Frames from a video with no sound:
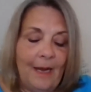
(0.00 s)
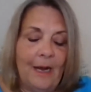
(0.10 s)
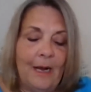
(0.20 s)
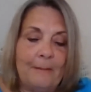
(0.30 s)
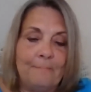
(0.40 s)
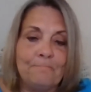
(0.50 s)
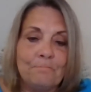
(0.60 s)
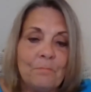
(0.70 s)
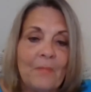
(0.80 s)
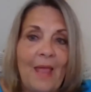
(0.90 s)

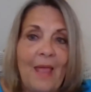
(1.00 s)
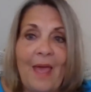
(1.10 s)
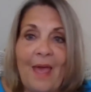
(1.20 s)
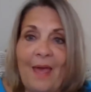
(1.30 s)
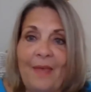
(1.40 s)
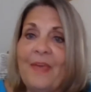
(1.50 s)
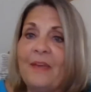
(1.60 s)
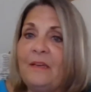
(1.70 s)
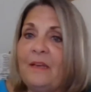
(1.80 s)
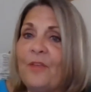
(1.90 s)
And
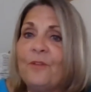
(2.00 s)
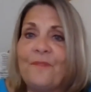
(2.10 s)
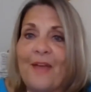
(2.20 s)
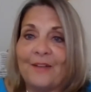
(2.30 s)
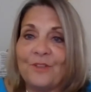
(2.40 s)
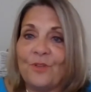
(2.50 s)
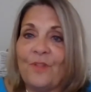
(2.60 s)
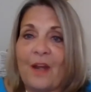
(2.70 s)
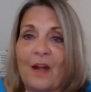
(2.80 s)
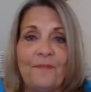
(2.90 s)
then another factor
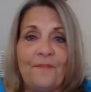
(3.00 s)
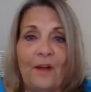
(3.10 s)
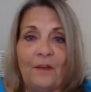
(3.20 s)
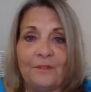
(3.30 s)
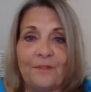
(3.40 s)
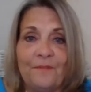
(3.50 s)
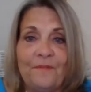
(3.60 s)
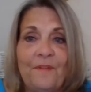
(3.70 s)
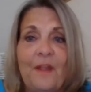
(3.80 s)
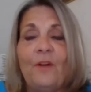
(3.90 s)
that I found
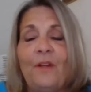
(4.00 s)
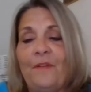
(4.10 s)
very,